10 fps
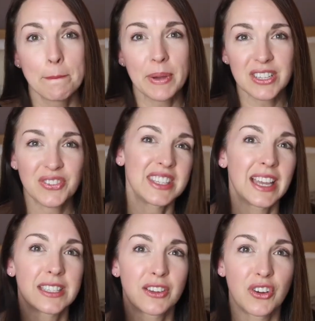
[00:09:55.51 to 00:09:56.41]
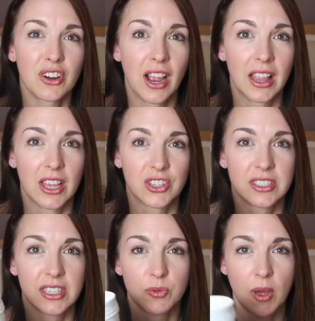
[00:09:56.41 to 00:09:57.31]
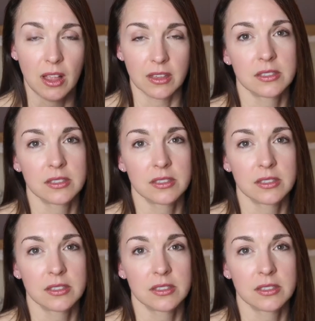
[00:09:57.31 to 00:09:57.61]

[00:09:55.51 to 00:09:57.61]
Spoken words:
but it's fantastic for your eyelashes as well.